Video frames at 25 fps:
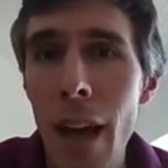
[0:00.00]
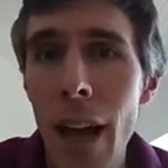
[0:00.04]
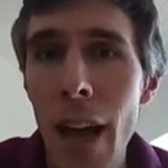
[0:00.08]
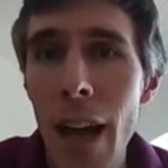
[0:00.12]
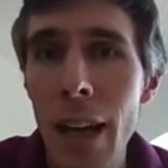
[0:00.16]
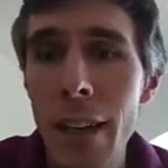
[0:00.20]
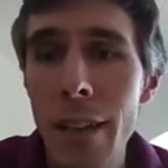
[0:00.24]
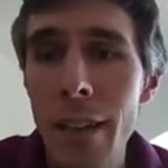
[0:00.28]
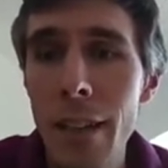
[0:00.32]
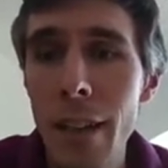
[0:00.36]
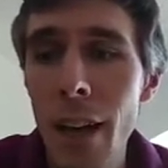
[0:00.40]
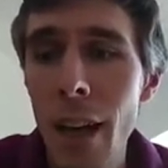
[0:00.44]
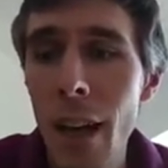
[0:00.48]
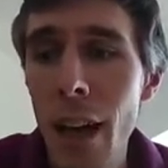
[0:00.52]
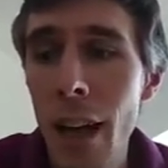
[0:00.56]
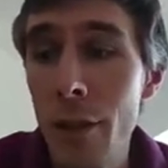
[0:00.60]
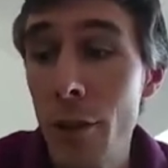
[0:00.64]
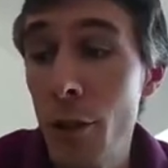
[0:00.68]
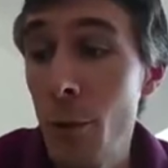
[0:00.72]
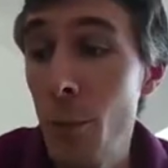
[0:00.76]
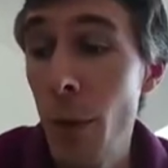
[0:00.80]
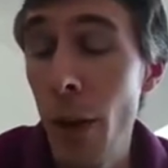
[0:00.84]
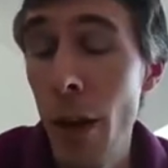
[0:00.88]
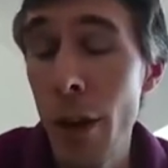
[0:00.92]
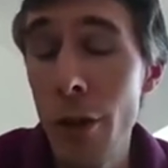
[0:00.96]
And
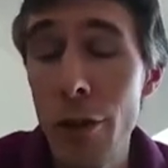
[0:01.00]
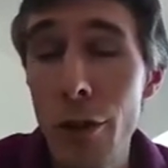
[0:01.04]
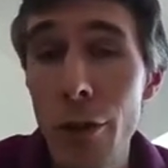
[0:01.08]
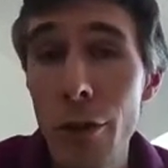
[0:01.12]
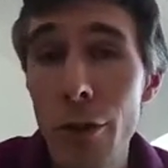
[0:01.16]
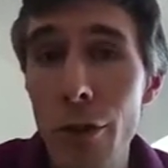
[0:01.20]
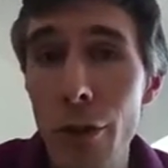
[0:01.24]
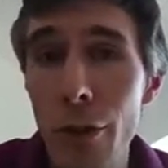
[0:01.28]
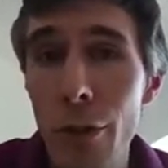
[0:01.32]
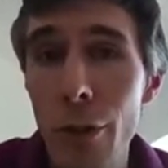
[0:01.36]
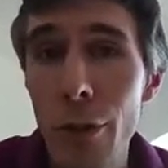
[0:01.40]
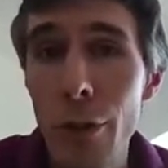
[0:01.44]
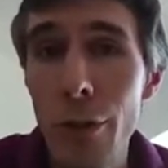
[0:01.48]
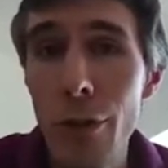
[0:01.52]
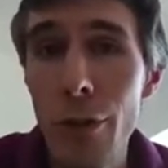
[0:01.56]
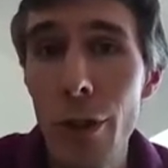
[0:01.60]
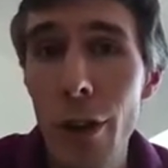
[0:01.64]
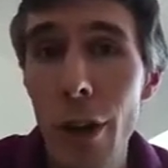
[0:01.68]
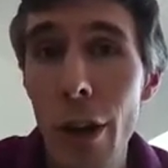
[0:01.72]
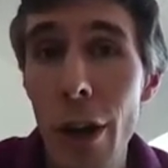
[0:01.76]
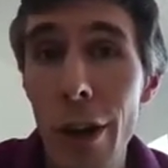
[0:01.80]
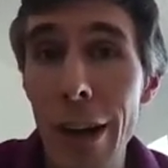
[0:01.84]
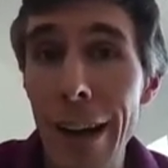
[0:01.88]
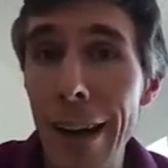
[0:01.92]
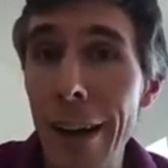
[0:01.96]
spurred you to
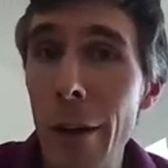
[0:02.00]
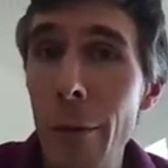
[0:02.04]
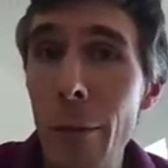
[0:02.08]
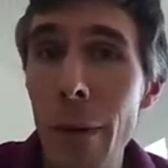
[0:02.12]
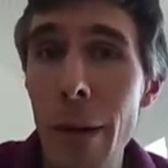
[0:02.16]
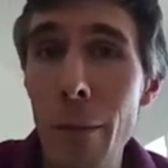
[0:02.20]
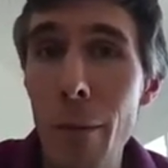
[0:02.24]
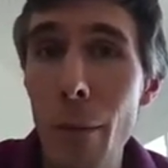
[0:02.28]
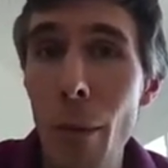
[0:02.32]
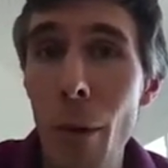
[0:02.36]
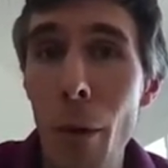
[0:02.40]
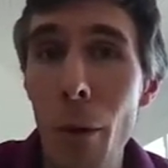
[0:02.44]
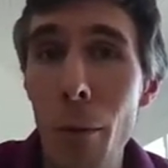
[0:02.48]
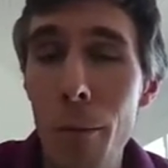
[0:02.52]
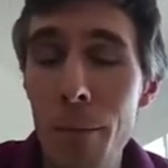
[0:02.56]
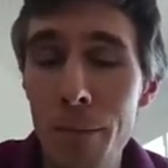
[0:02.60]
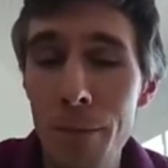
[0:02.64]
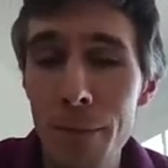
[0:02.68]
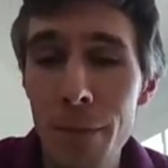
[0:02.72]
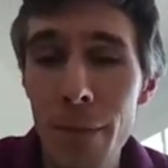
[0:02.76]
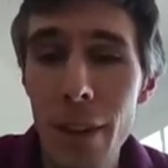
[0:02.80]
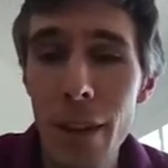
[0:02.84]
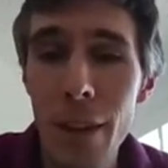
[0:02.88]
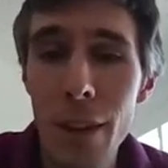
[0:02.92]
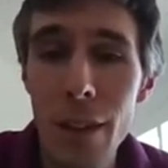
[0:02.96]
learn a little bit more.
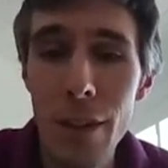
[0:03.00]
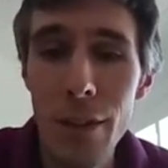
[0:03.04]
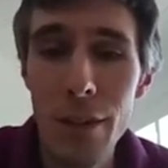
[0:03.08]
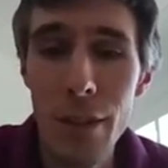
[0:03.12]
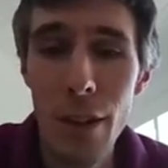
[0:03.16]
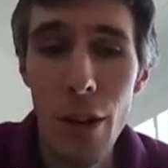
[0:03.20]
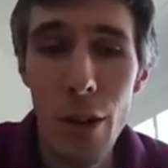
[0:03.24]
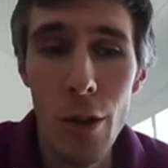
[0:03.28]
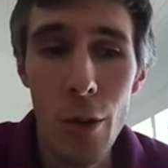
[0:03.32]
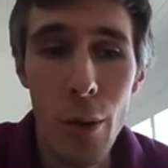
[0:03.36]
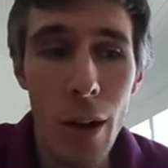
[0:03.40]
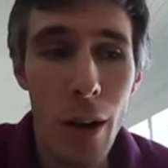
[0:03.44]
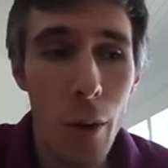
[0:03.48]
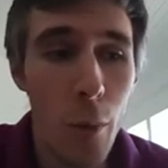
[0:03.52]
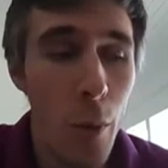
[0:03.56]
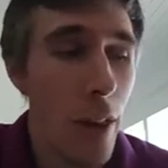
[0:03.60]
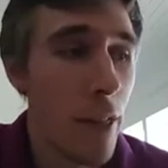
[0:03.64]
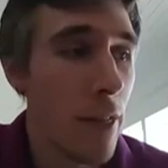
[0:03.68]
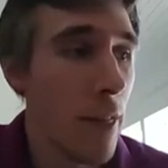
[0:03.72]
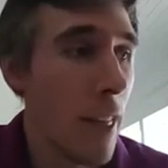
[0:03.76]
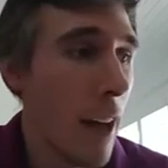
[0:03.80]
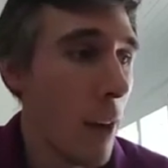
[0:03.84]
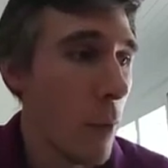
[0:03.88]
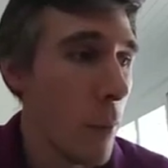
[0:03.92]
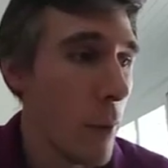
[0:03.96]
So
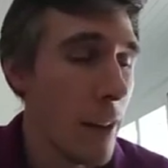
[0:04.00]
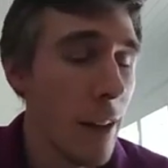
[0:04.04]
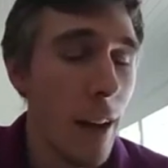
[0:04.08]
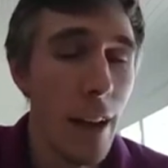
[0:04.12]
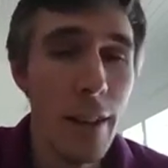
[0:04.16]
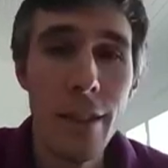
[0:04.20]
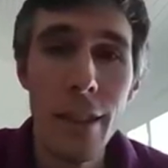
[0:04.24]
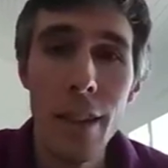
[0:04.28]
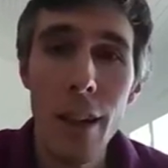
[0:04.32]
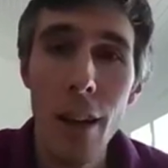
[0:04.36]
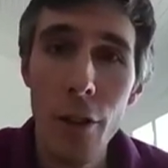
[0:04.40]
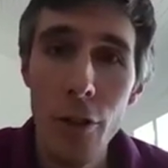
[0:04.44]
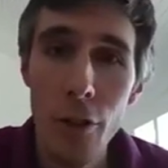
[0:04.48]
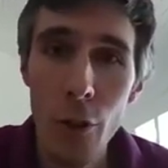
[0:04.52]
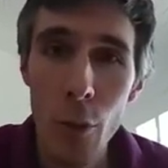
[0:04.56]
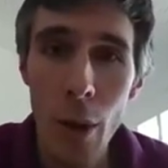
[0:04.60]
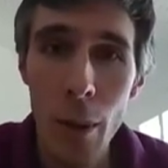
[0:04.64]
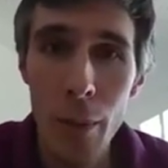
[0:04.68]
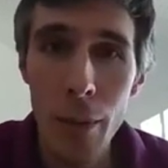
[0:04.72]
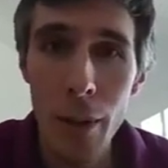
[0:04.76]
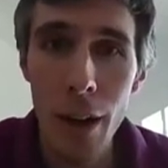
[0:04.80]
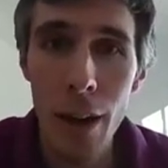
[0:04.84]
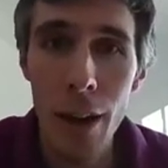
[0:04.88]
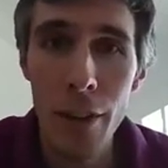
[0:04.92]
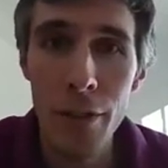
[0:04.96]
with that, we'd like to close the
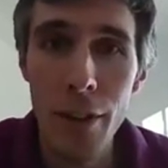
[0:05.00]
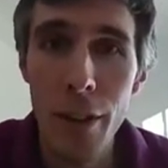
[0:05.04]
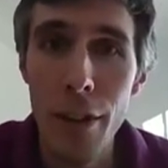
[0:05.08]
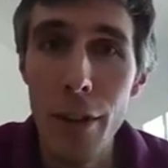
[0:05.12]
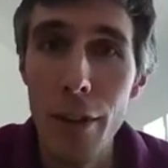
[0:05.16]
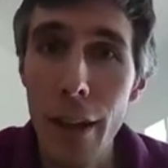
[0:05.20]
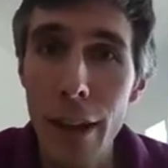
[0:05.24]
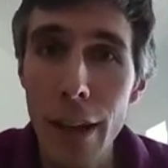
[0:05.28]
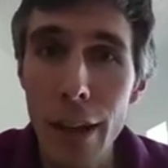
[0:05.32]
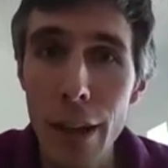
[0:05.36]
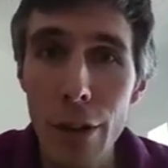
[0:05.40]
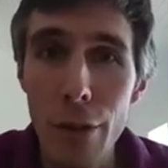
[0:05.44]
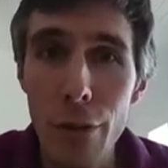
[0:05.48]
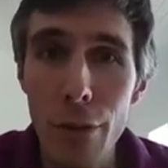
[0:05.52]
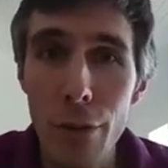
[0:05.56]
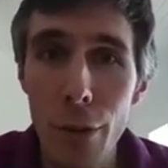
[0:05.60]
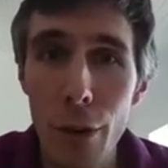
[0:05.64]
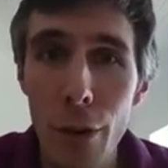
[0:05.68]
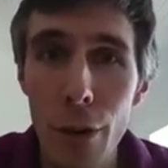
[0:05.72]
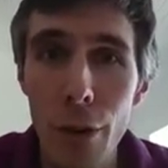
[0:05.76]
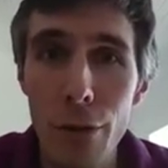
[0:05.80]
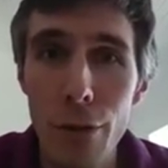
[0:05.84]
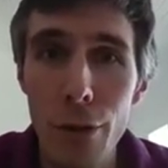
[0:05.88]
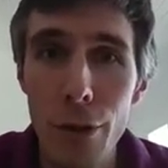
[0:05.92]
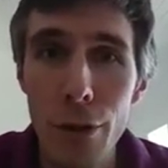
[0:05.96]
webcast and thank you
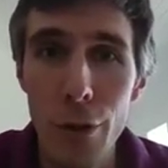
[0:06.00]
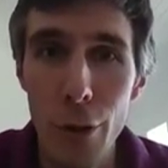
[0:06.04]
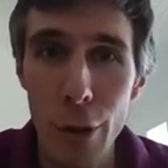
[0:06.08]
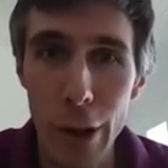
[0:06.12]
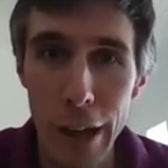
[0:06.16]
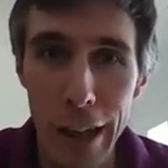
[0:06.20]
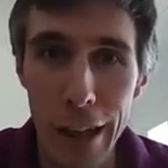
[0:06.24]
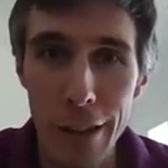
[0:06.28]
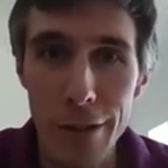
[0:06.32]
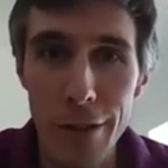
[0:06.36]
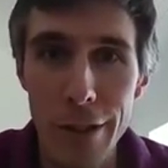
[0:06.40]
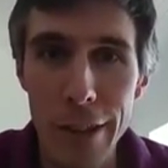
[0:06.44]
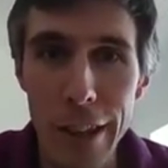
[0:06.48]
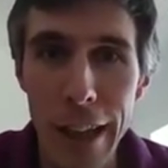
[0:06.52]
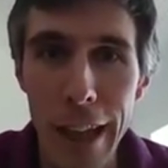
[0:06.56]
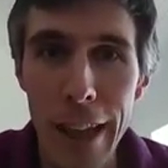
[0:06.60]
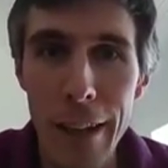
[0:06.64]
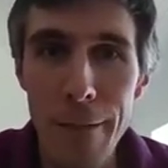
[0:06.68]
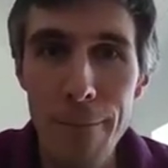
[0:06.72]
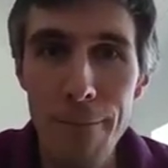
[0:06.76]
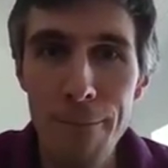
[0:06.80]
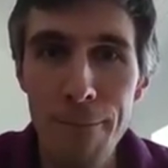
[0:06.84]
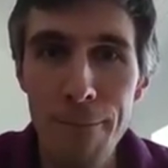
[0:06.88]
for joining us today.